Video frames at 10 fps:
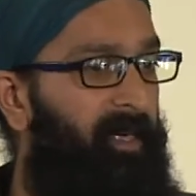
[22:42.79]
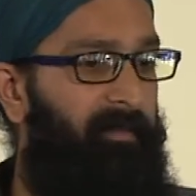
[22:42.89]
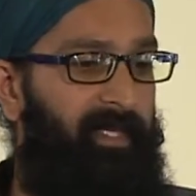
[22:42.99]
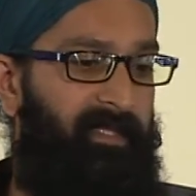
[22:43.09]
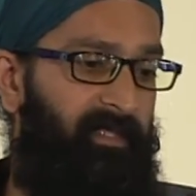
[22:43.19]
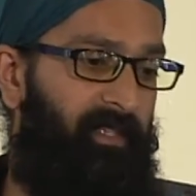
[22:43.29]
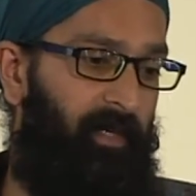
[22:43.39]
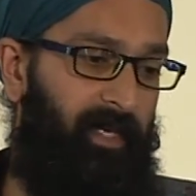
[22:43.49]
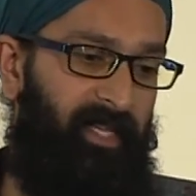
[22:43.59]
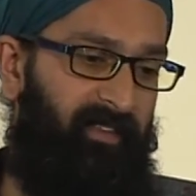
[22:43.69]
But
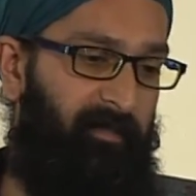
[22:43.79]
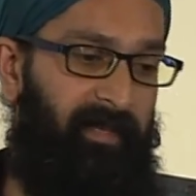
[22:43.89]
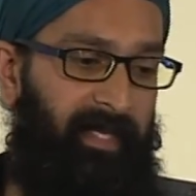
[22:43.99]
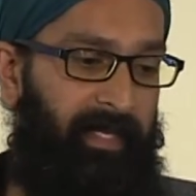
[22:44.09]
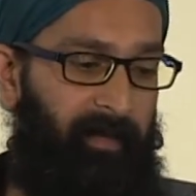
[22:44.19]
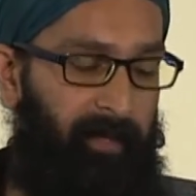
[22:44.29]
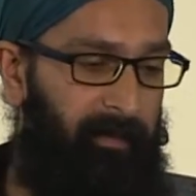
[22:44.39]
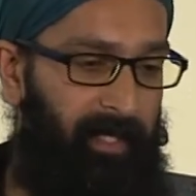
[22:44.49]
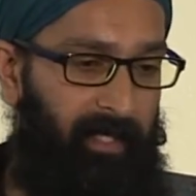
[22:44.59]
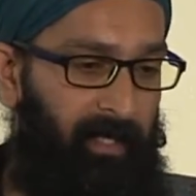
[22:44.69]
it ends up being like
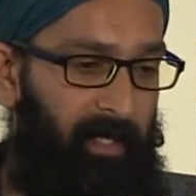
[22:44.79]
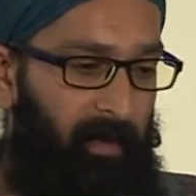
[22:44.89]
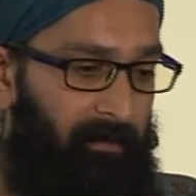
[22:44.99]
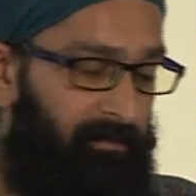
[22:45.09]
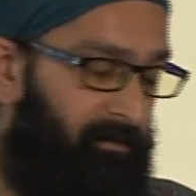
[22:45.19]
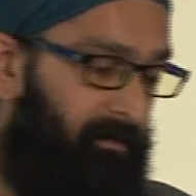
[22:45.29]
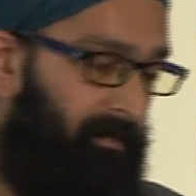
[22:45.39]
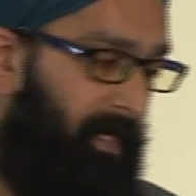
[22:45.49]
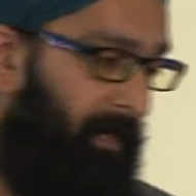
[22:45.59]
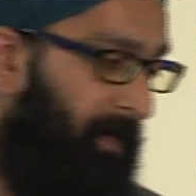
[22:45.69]
maybe
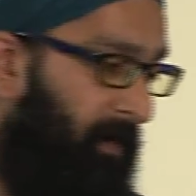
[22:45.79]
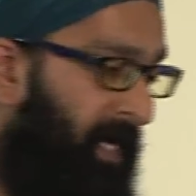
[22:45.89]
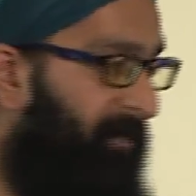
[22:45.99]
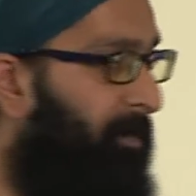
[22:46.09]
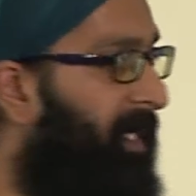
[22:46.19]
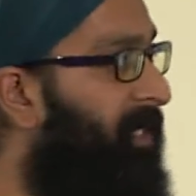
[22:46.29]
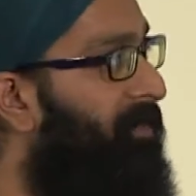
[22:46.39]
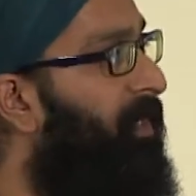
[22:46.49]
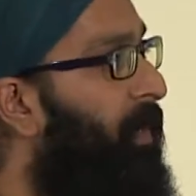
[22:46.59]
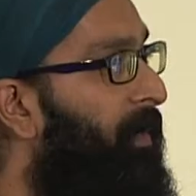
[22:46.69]
I don't know, half a page
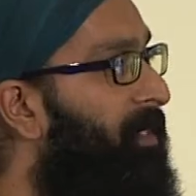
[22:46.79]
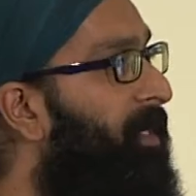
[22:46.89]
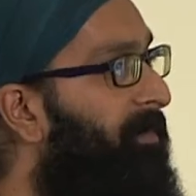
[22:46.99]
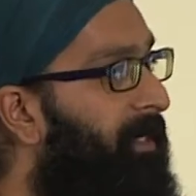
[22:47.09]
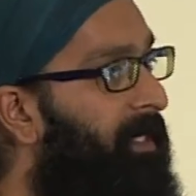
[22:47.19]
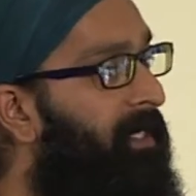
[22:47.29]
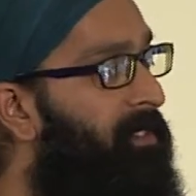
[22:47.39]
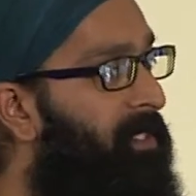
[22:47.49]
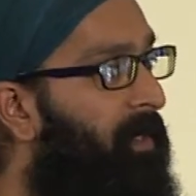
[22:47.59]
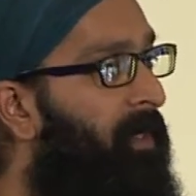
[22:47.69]
of code or something. And
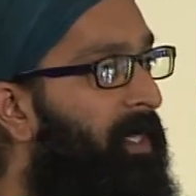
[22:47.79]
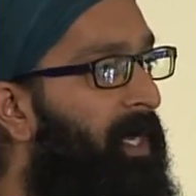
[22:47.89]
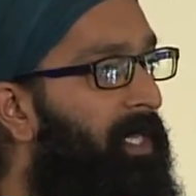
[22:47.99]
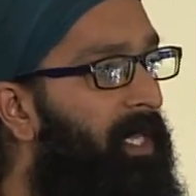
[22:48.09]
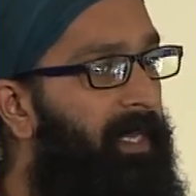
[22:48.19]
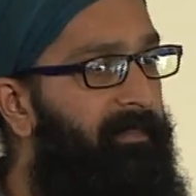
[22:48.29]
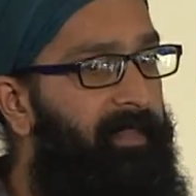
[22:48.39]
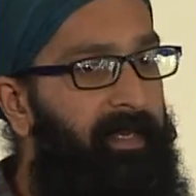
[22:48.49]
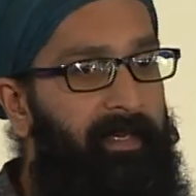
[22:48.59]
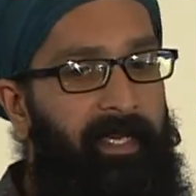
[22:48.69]
so a lot of
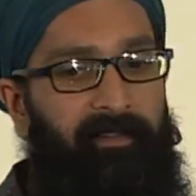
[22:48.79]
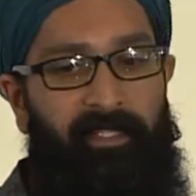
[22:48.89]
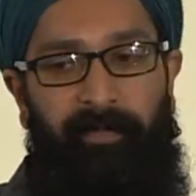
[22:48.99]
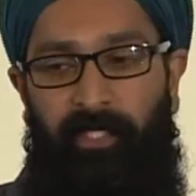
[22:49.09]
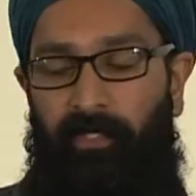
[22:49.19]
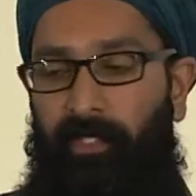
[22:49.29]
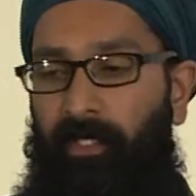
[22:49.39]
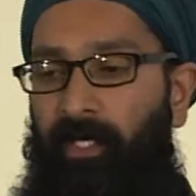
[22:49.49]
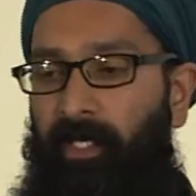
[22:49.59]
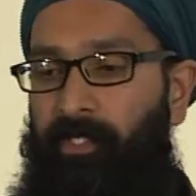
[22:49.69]
the kind of
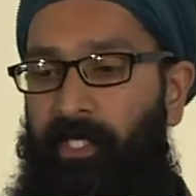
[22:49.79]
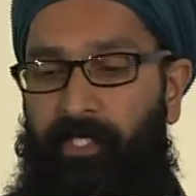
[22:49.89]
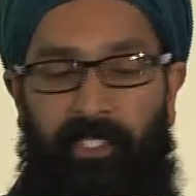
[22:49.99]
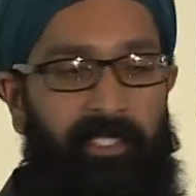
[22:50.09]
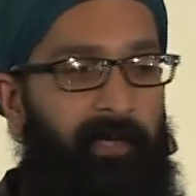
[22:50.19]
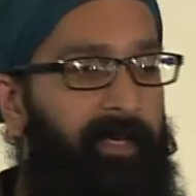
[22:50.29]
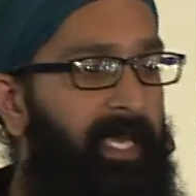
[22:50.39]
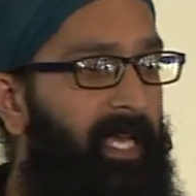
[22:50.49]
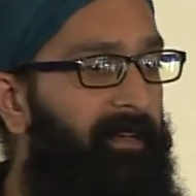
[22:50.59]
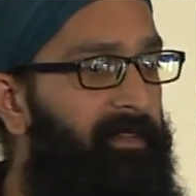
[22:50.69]
special touches that we
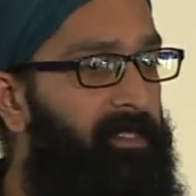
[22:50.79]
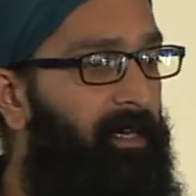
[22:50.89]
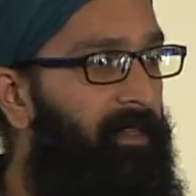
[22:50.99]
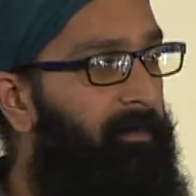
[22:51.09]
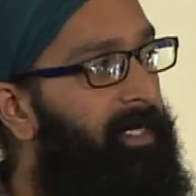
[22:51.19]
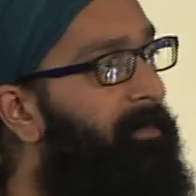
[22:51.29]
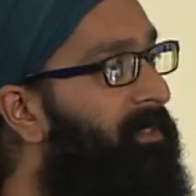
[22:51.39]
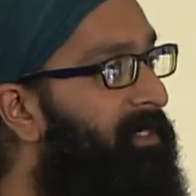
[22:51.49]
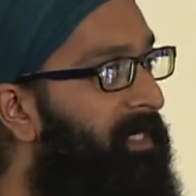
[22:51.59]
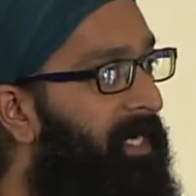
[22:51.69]
have is on the people
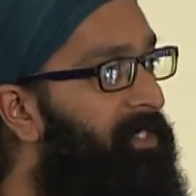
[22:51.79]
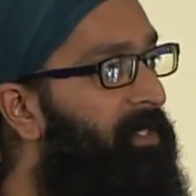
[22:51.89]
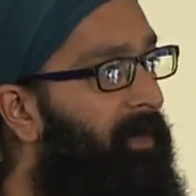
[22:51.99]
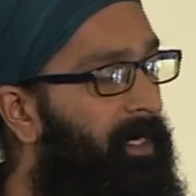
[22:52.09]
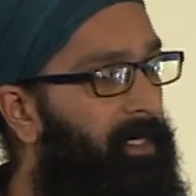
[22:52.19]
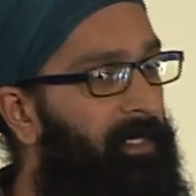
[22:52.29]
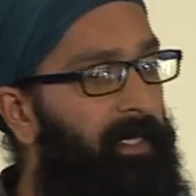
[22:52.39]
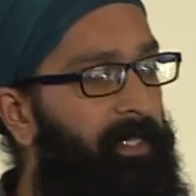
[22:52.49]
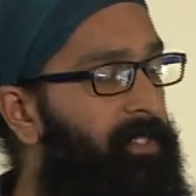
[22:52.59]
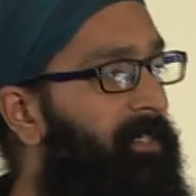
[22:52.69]
side. So our
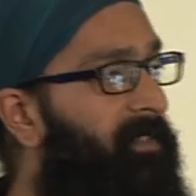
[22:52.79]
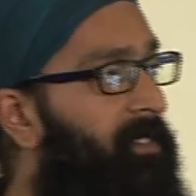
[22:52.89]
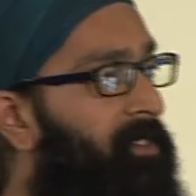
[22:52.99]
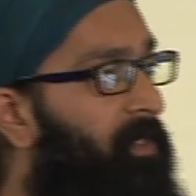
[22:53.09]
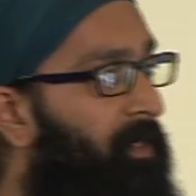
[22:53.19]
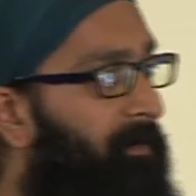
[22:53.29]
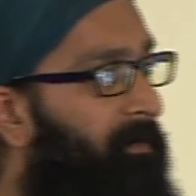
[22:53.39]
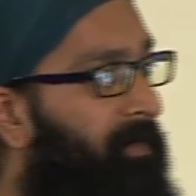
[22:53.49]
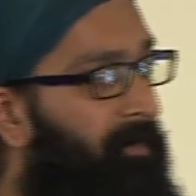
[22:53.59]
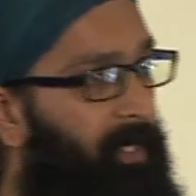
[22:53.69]
client services
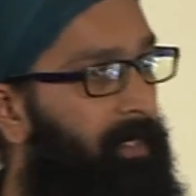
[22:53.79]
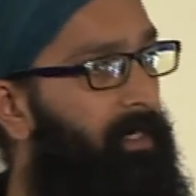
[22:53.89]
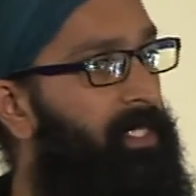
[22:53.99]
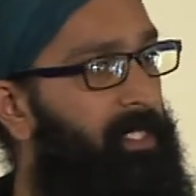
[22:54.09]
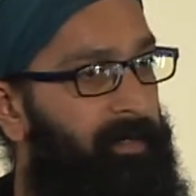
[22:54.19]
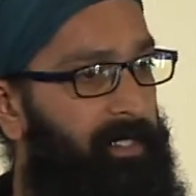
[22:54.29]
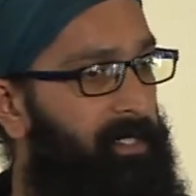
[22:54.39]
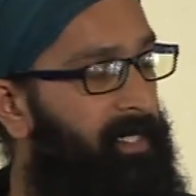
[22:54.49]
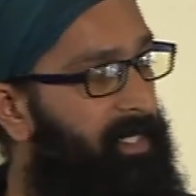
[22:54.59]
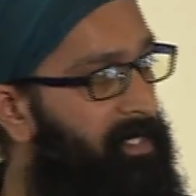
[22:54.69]
group that we call customer
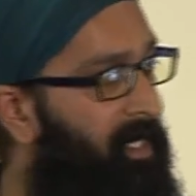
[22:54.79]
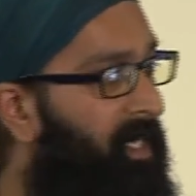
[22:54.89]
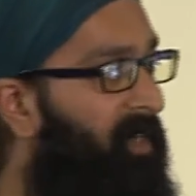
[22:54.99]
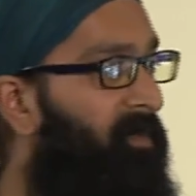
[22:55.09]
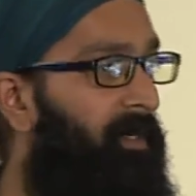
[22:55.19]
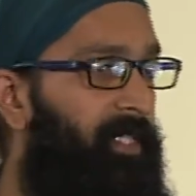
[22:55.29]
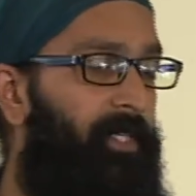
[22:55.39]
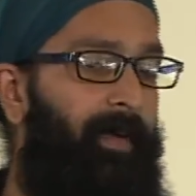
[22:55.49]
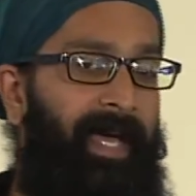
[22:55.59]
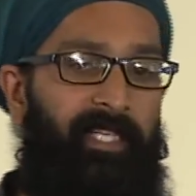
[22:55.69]
success will
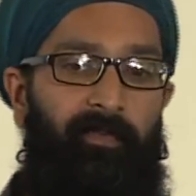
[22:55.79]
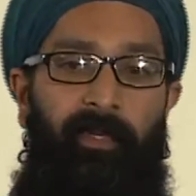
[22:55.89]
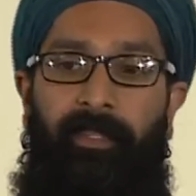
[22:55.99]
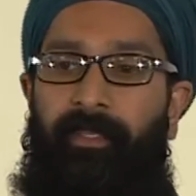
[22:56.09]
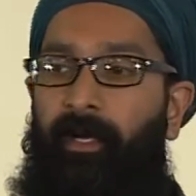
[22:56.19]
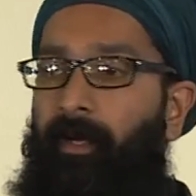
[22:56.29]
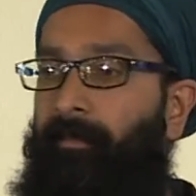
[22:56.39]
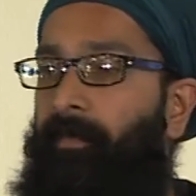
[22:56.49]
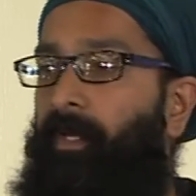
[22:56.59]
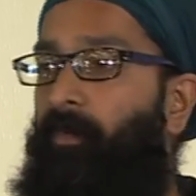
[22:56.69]
interact with
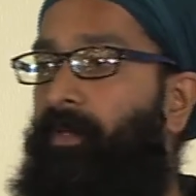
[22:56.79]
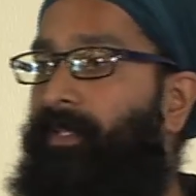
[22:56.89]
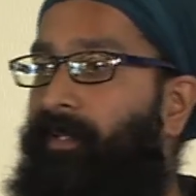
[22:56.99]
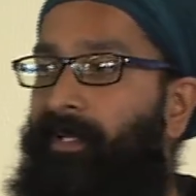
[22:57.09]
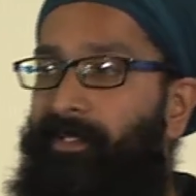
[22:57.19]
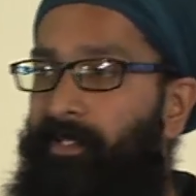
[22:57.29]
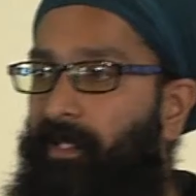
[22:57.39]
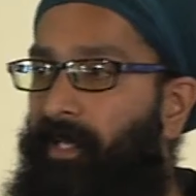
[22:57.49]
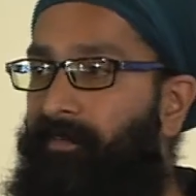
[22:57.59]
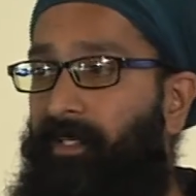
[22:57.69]
clients. A
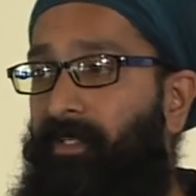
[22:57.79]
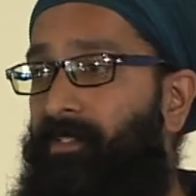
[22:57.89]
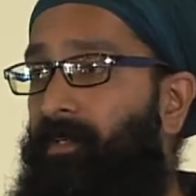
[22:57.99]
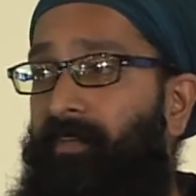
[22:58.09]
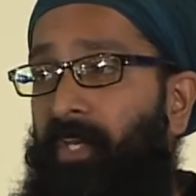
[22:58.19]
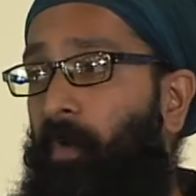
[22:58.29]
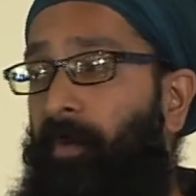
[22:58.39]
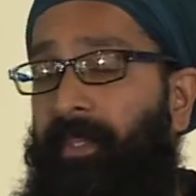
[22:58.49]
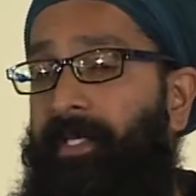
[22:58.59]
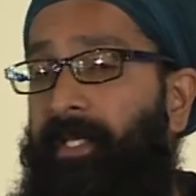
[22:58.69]
lot of our clients don't even know
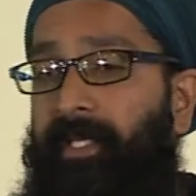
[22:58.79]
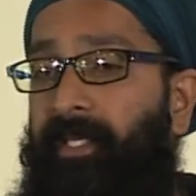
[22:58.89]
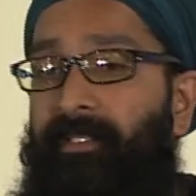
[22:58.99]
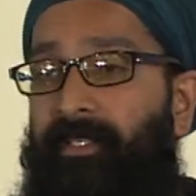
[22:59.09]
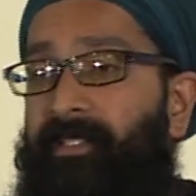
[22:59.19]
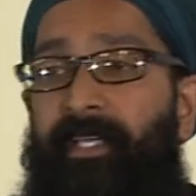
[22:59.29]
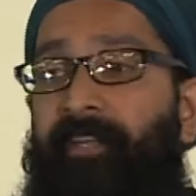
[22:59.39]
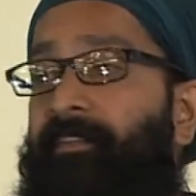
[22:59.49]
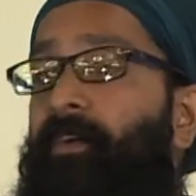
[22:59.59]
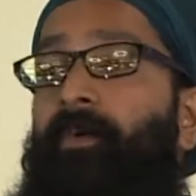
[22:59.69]
where the data is inside
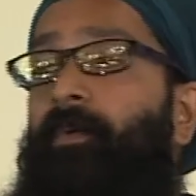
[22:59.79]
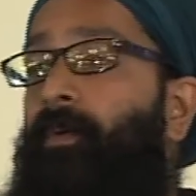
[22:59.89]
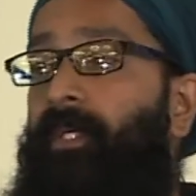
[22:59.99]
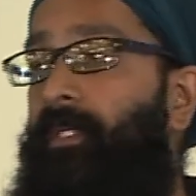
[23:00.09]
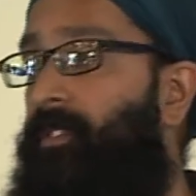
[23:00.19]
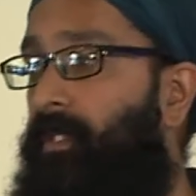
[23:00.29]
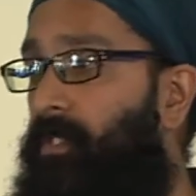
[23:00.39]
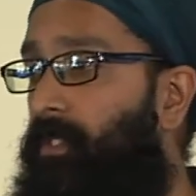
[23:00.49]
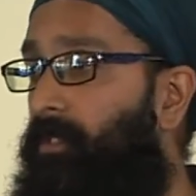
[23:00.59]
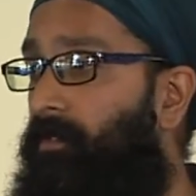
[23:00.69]
of their own
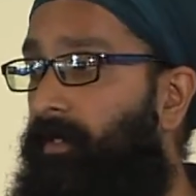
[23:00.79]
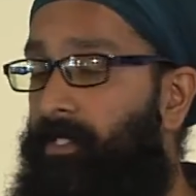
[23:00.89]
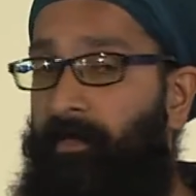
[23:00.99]
organizations, right?